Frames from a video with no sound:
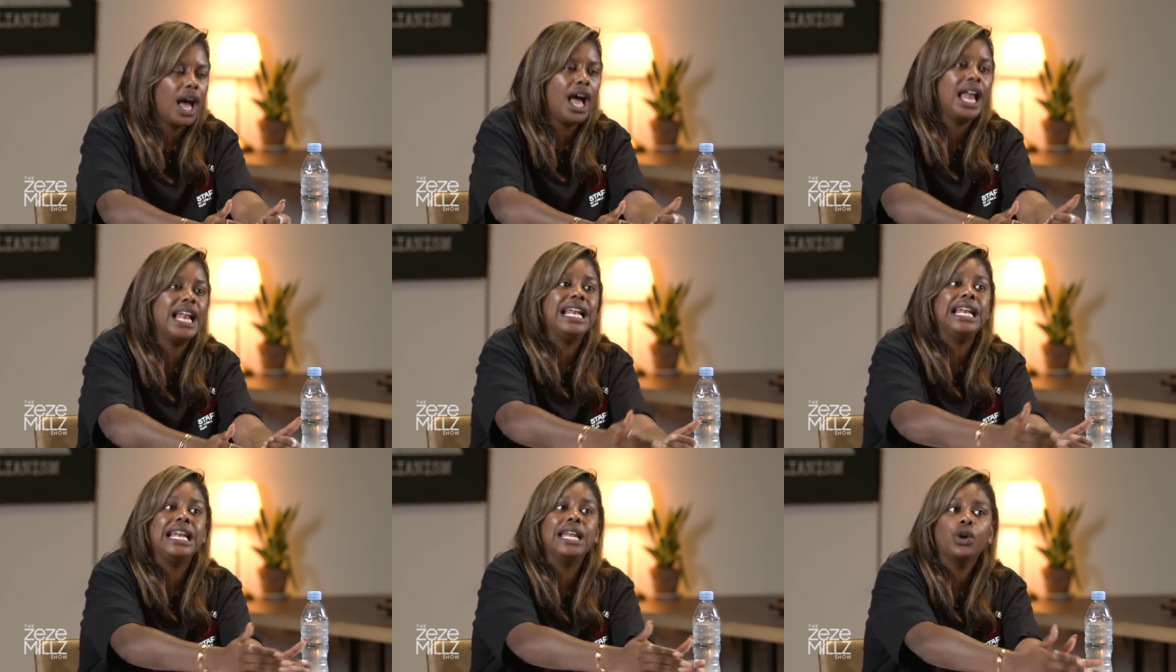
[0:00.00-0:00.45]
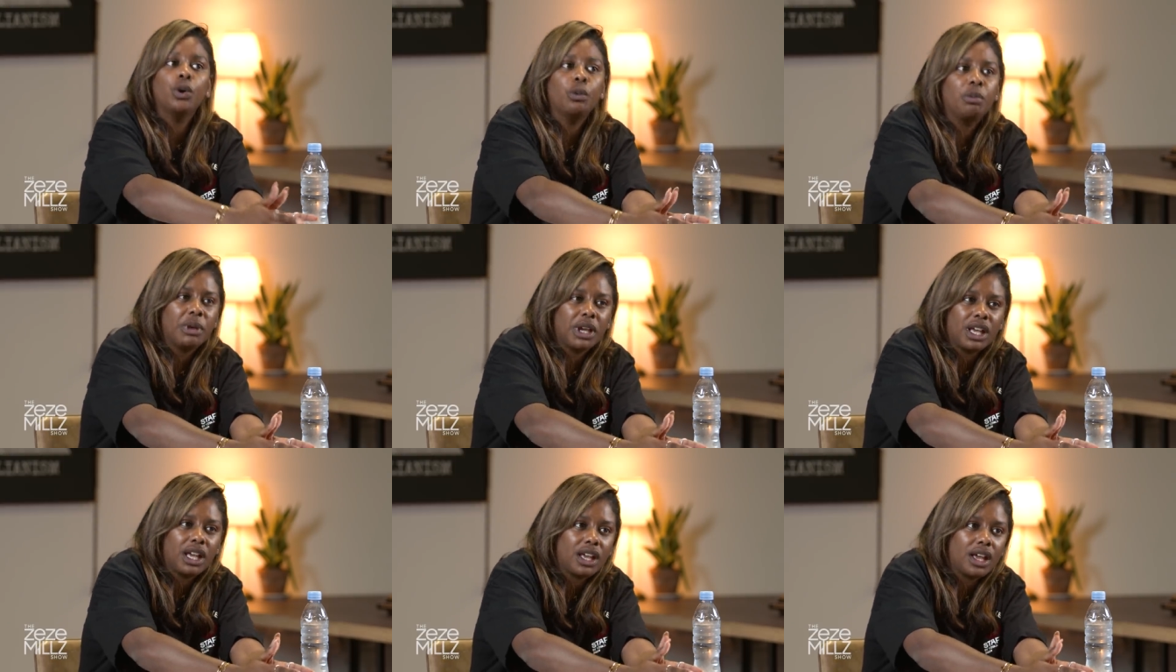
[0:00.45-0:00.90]
a little
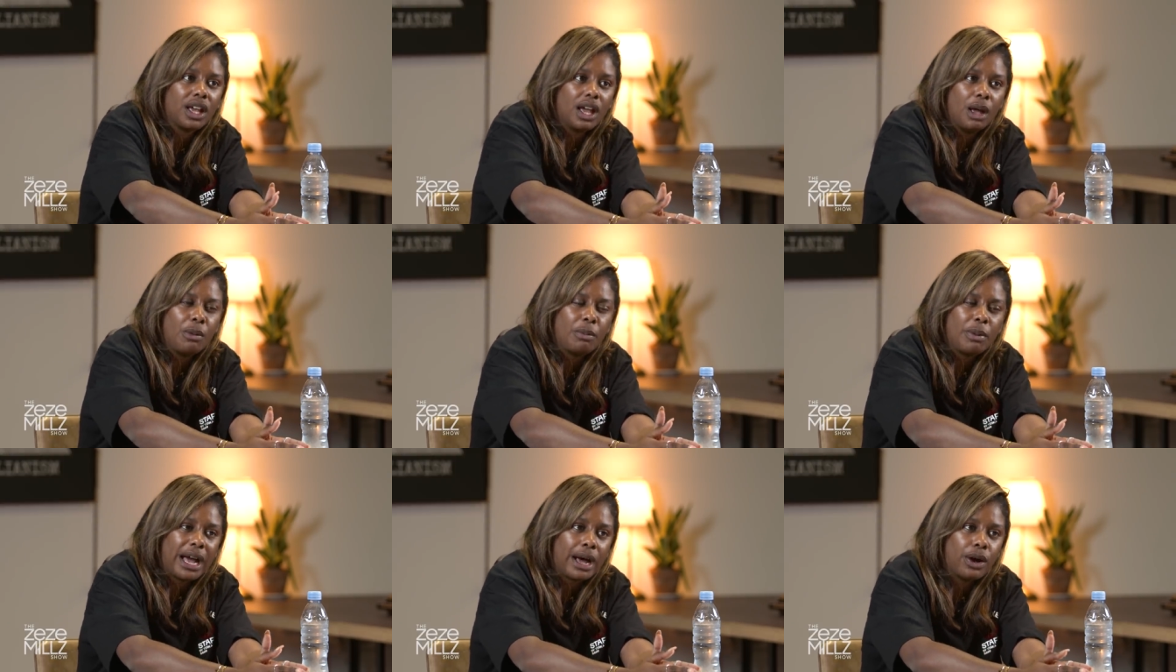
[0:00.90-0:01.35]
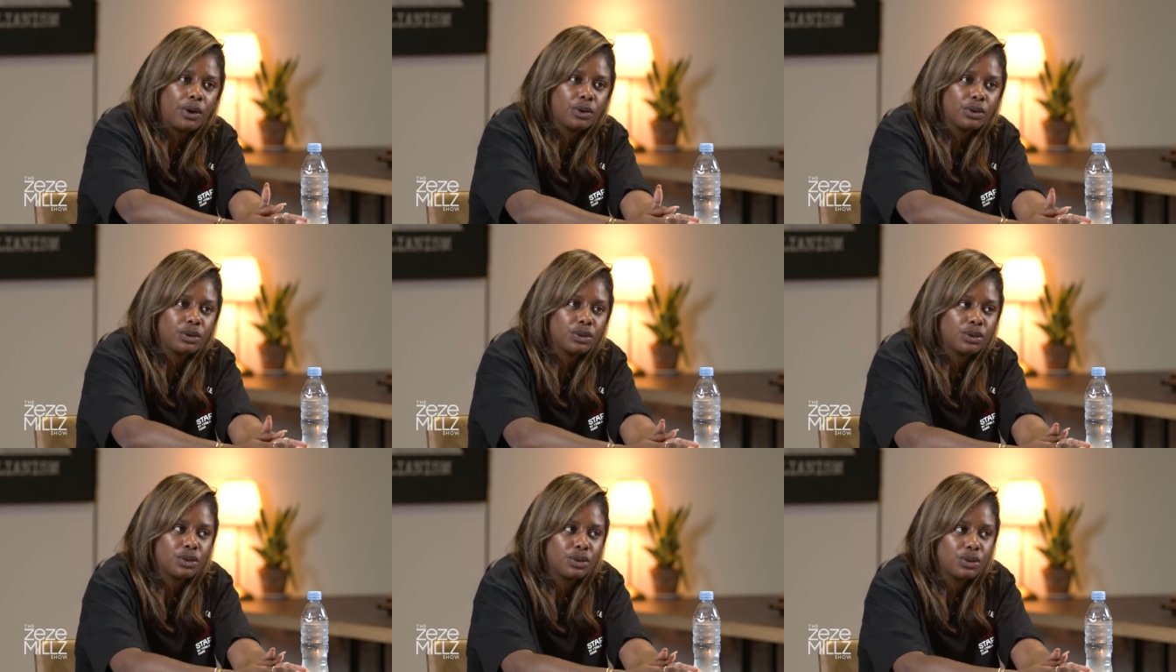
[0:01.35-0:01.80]
bit about
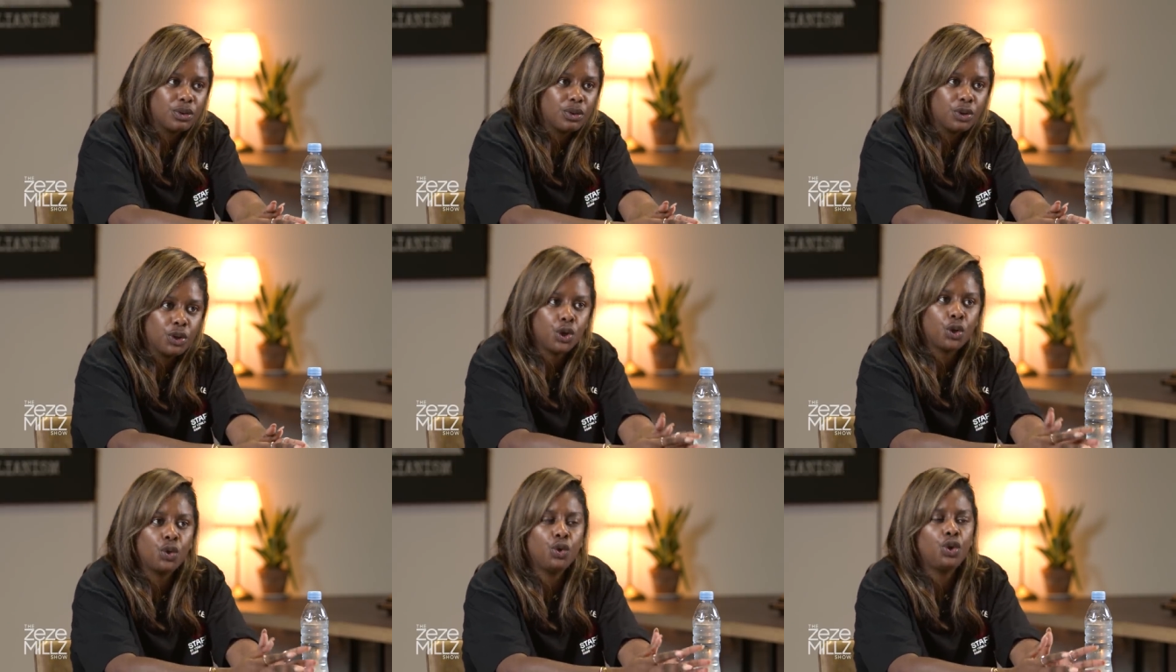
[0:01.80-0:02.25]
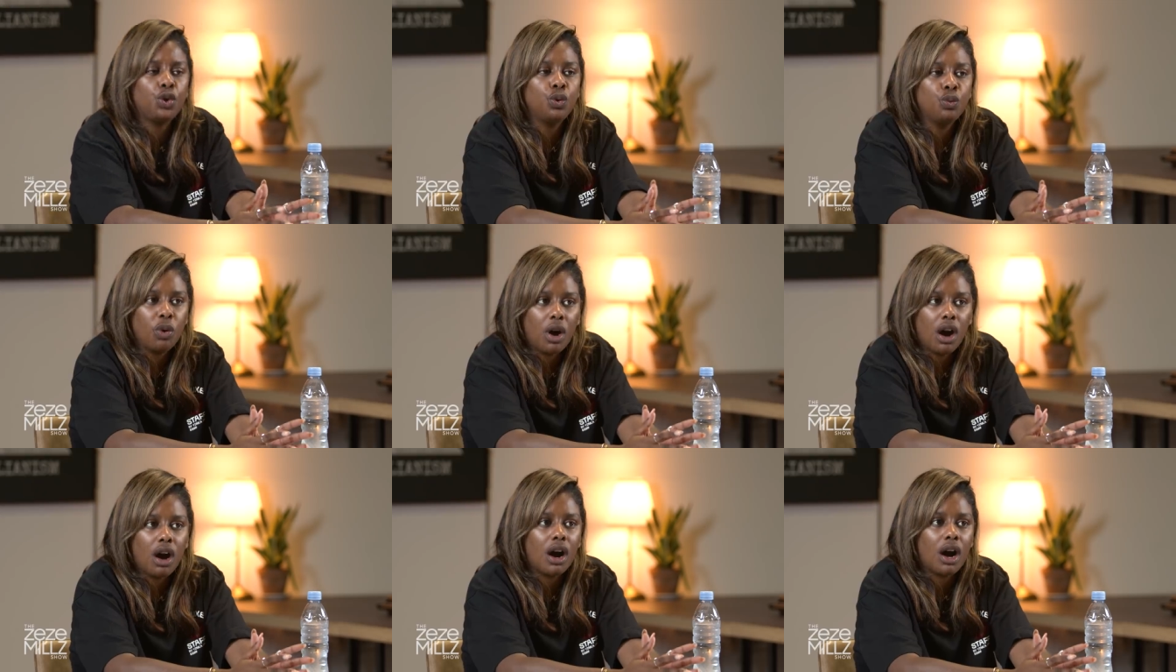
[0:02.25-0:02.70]
who
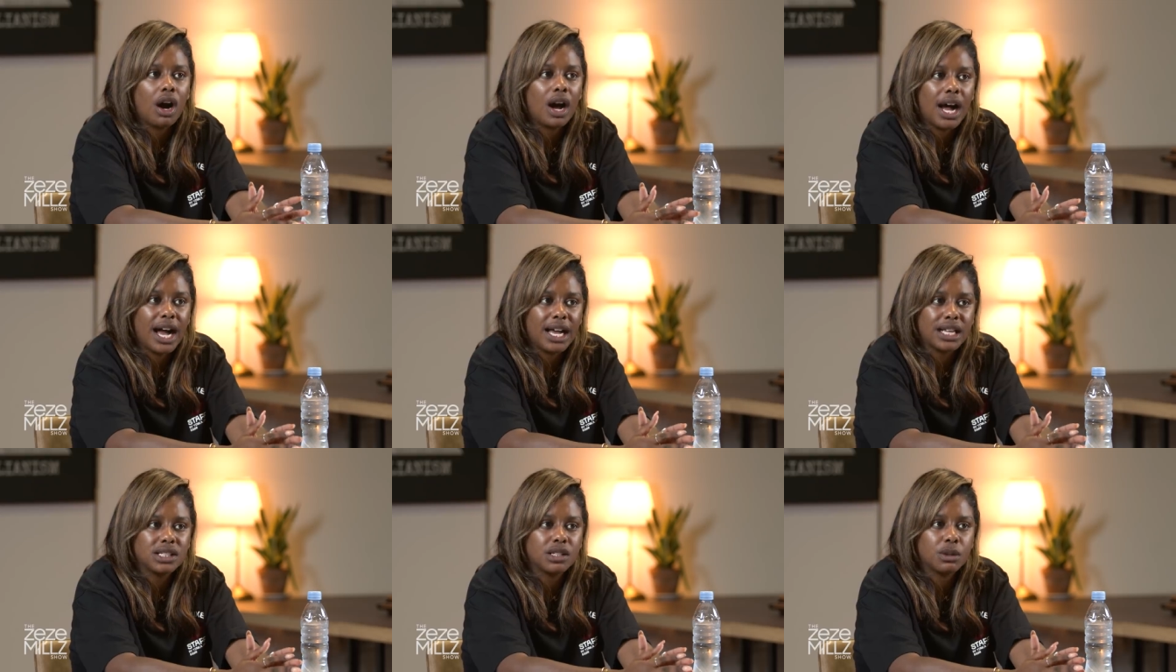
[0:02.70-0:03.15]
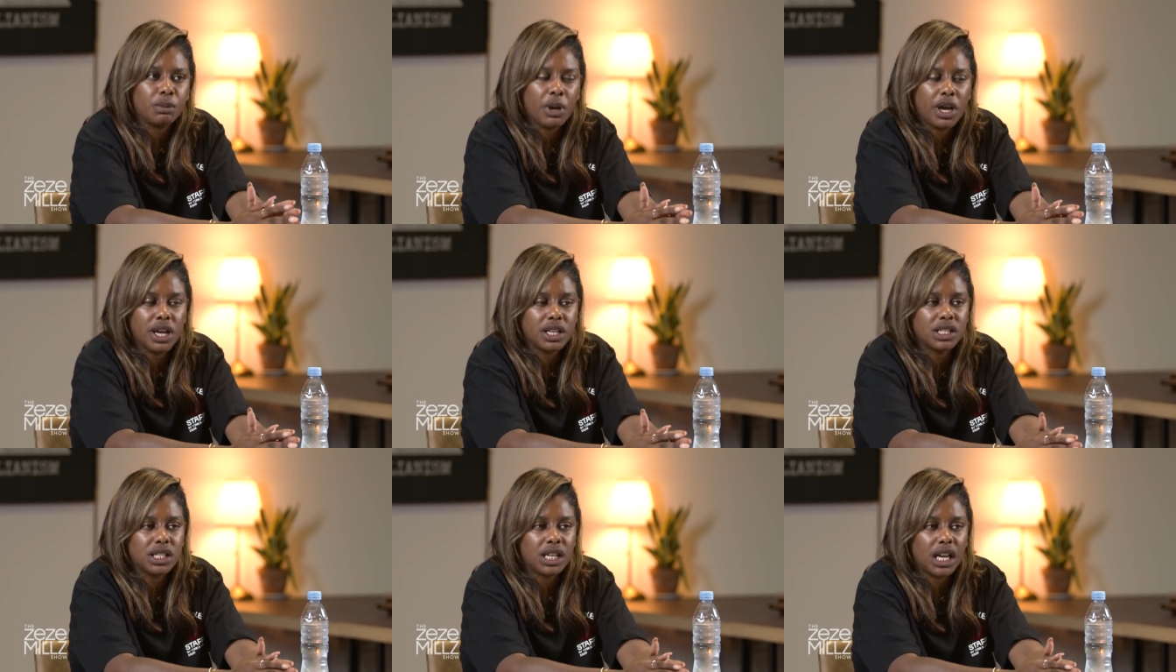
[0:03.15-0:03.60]
you are as a
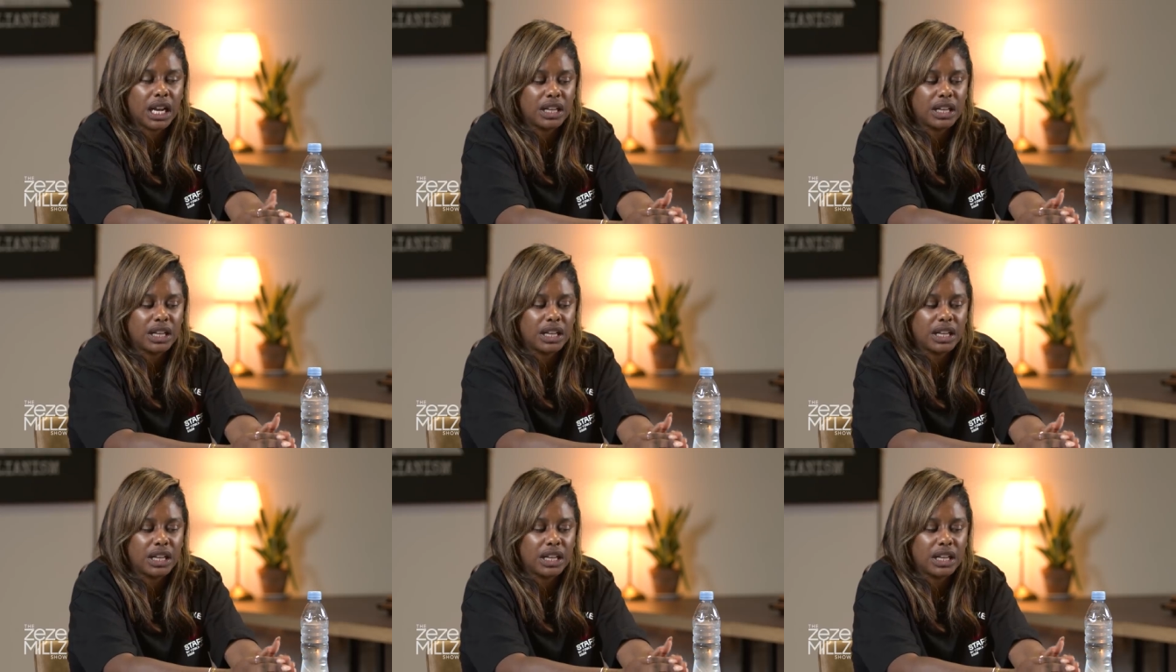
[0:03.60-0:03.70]
person.